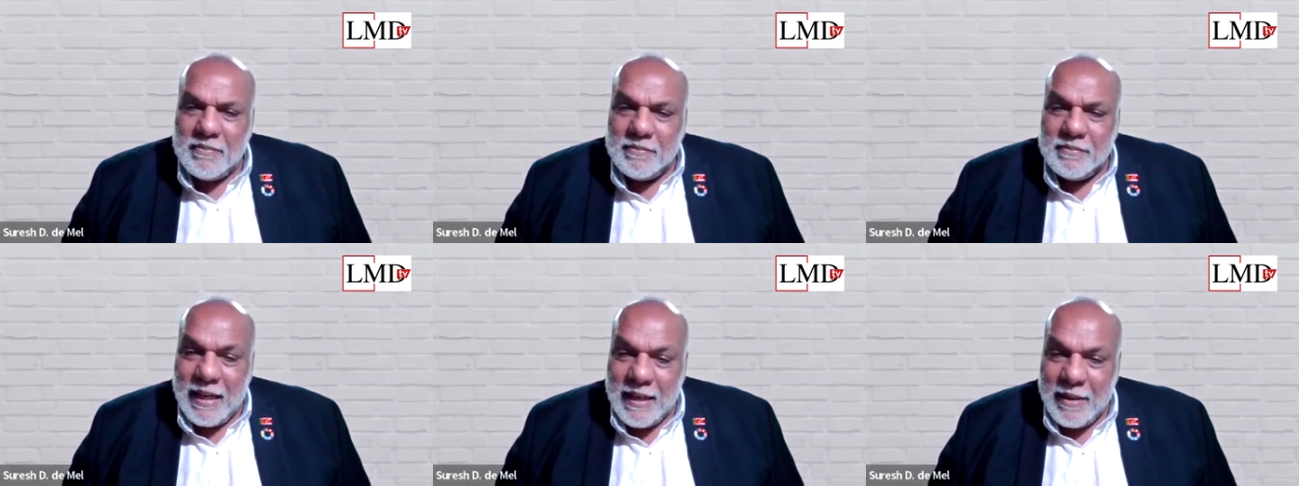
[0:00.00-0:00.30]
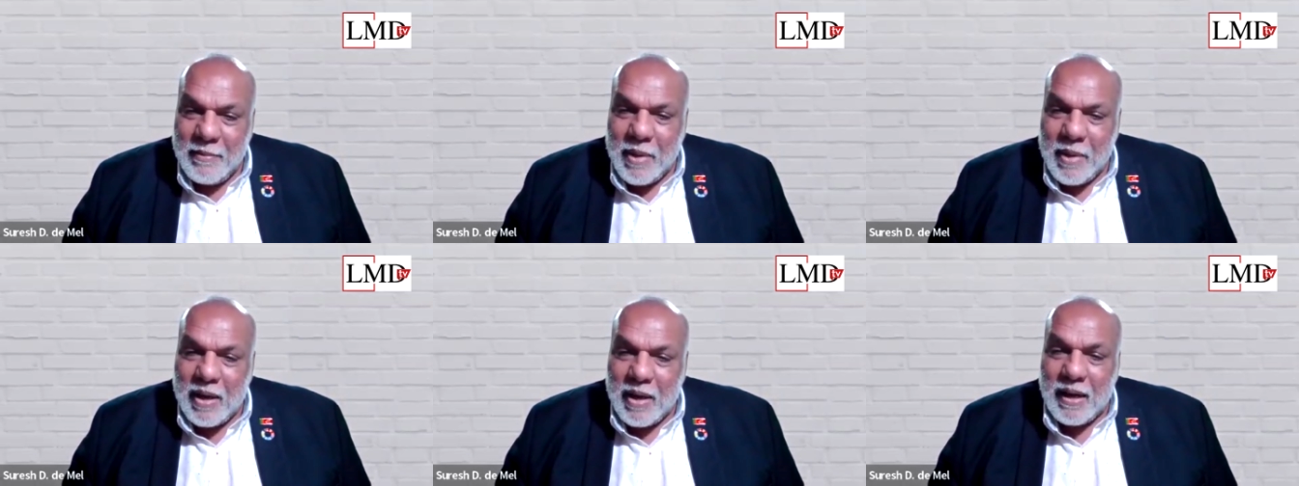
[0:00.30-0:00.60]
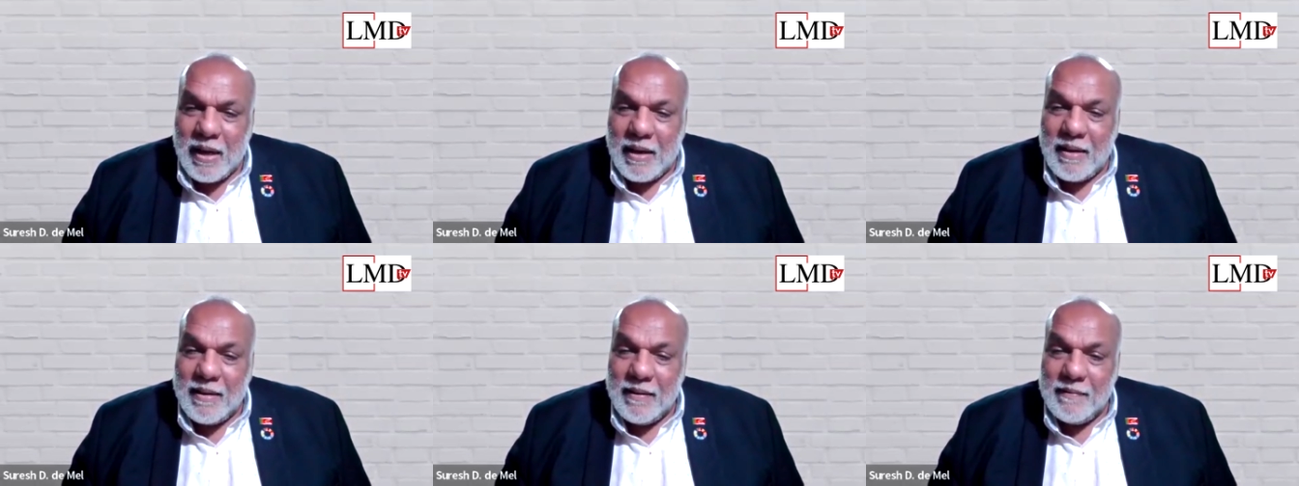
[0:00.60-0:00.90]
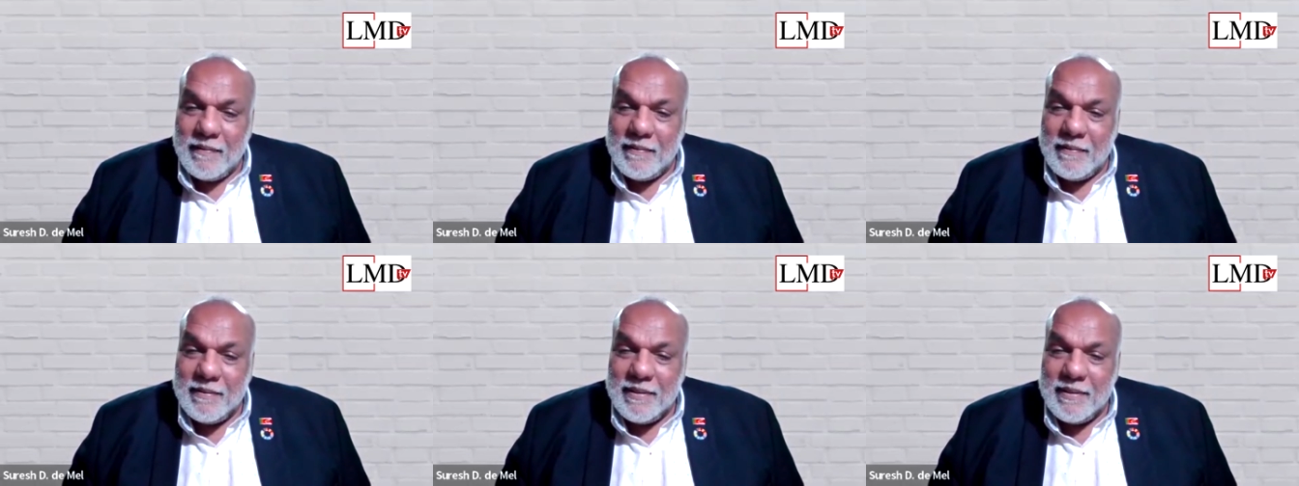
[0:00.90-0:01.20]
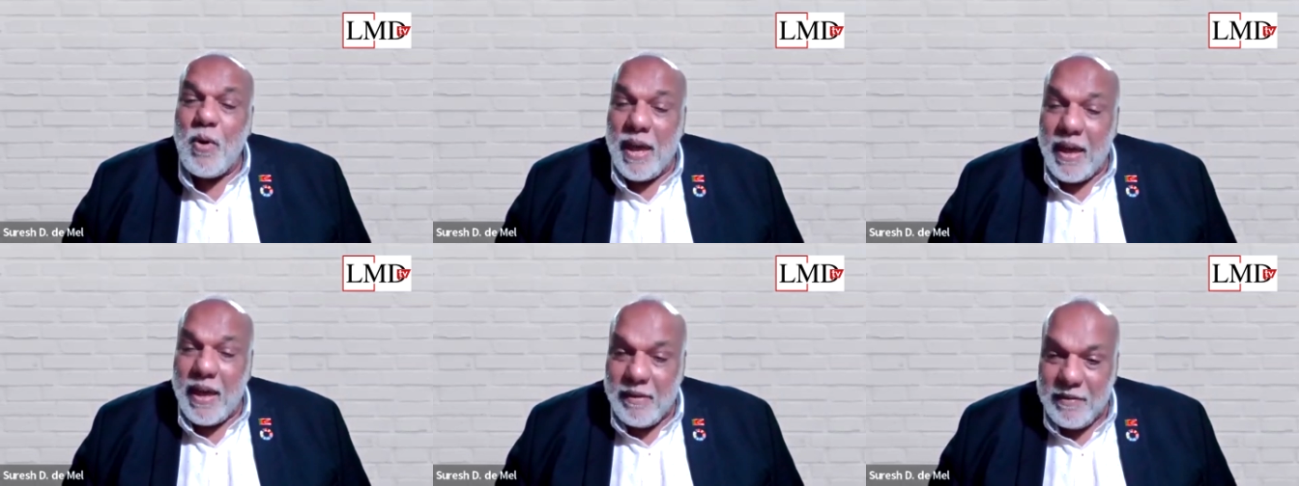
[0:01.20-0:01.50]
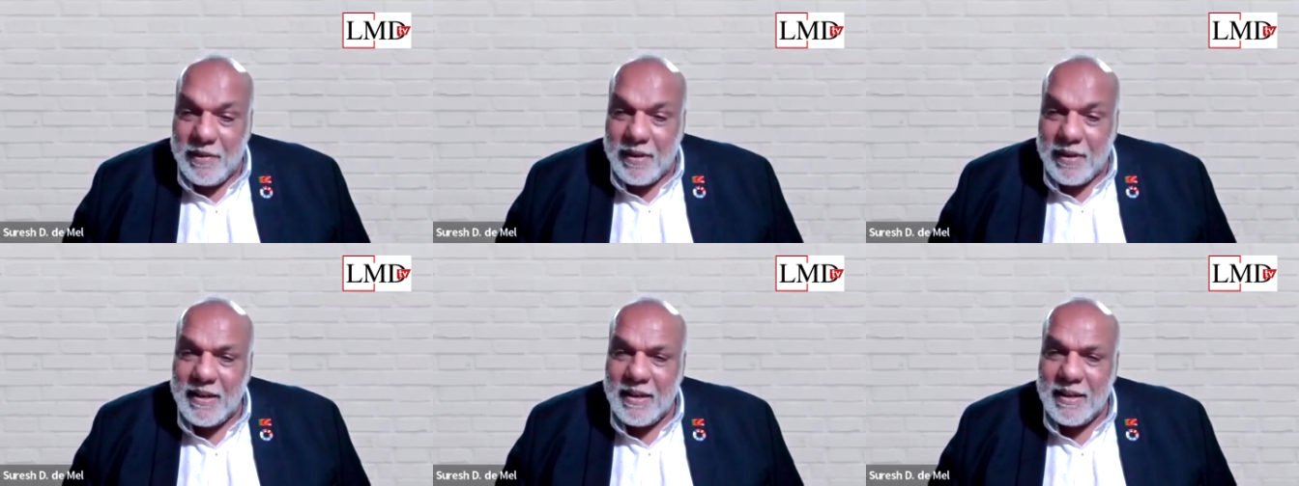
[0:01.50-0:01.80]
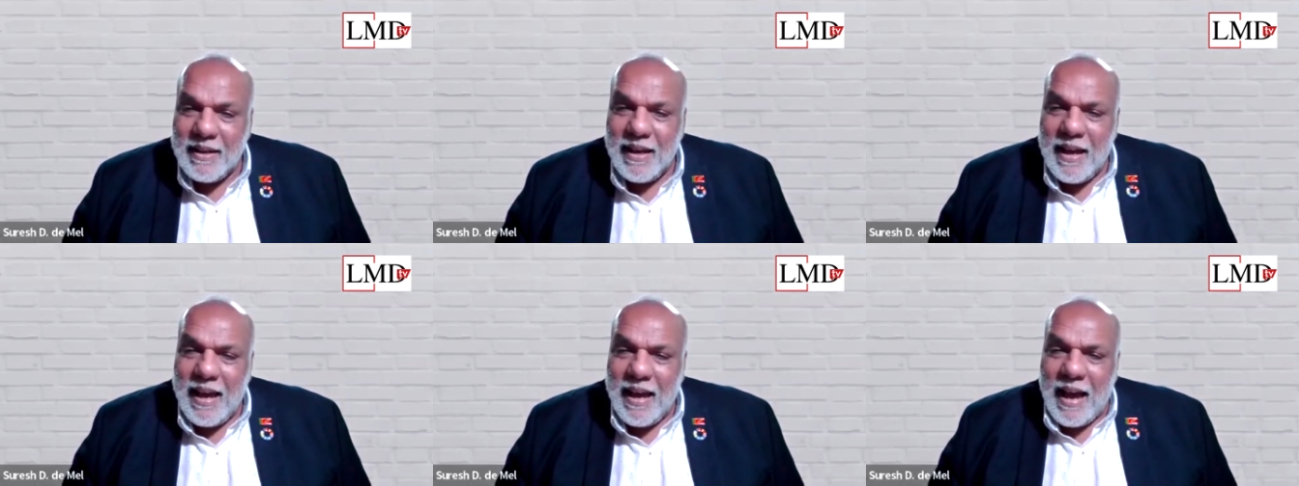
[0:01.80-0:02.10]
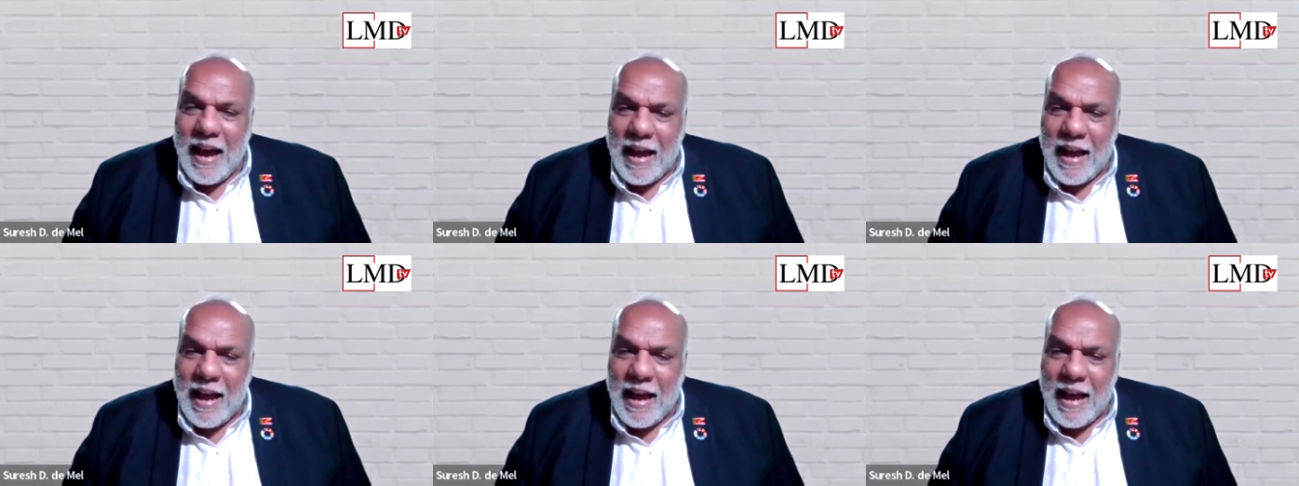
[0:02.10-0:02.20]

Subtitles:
and in America. However,